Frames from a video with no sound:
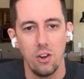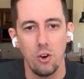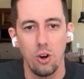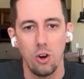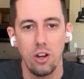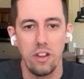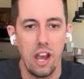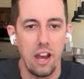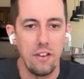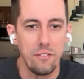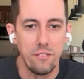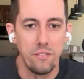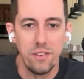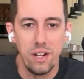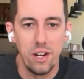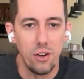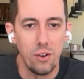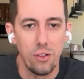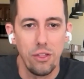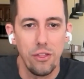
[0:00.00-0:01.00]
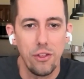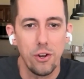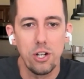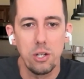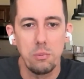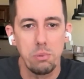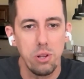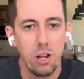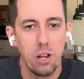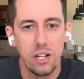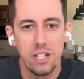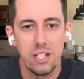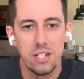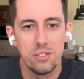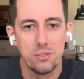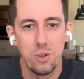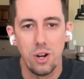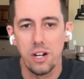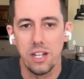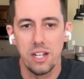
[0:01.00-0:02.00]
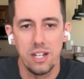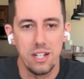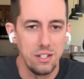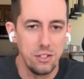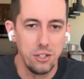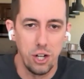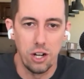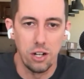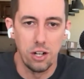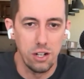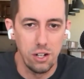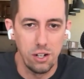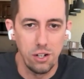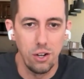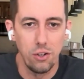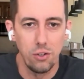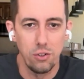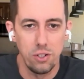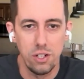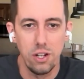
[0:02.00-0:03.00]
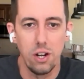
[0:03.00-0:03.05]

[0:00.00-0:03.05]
or you have, 30 plugins running junk code,